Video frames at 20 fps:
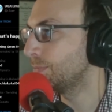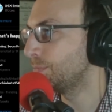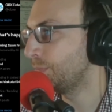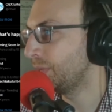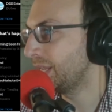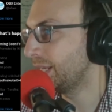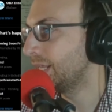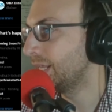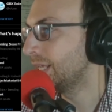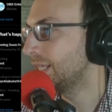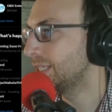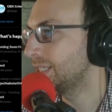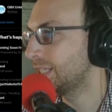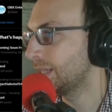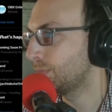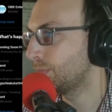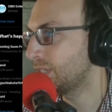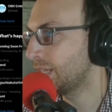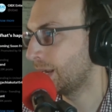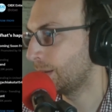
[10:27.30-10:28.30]

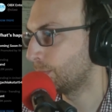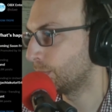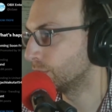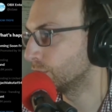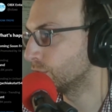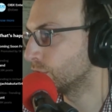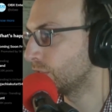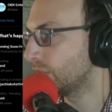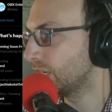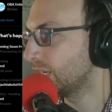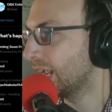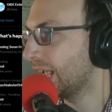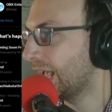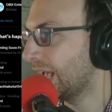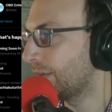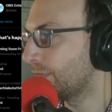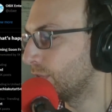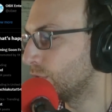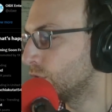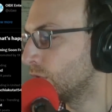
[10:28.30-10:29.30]
mid-September. So there you
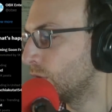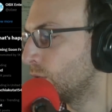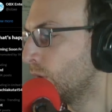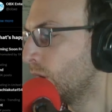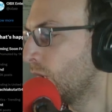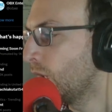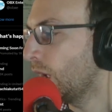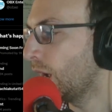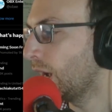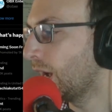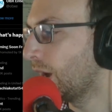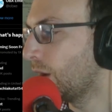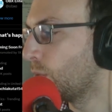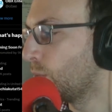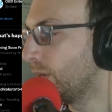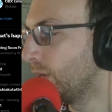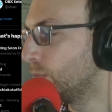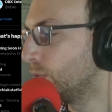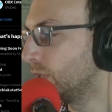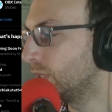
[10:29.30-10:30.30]
have it. So
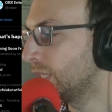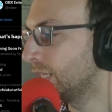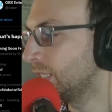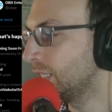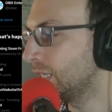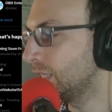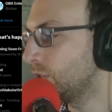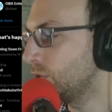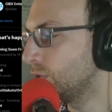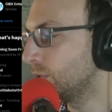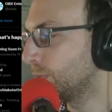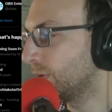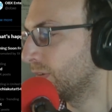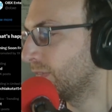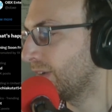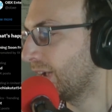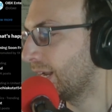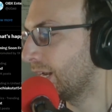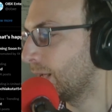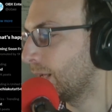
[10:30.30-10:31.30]
we will continue to
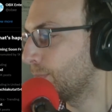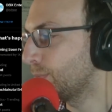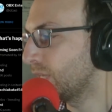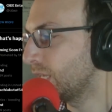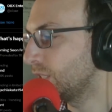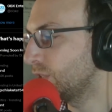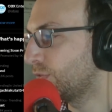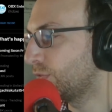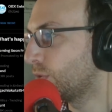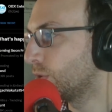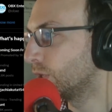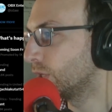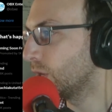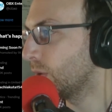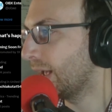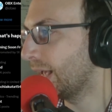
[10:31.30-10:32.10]
provide updates for you